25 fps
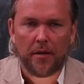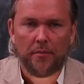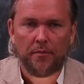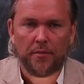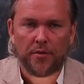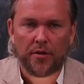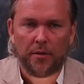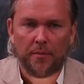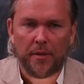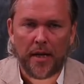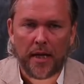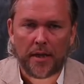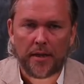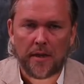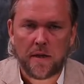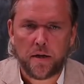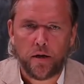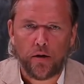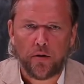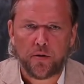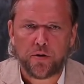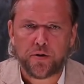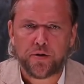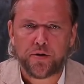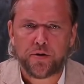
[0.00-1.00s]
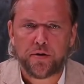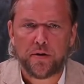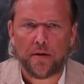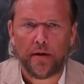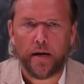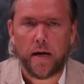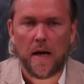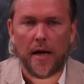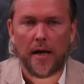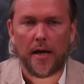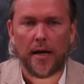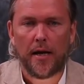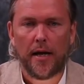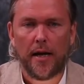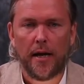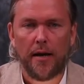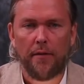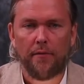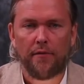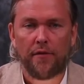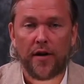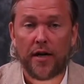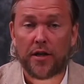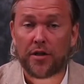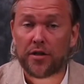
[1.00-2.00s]
some nutty notes and
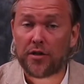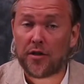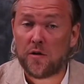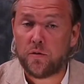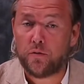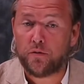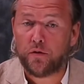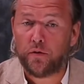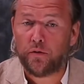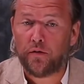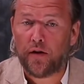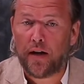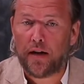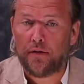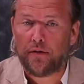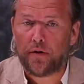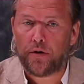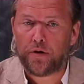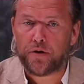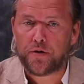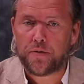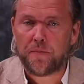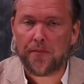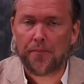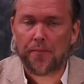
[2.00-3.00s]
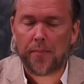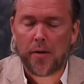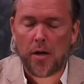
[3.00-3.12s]
fresh stone fruit flavors.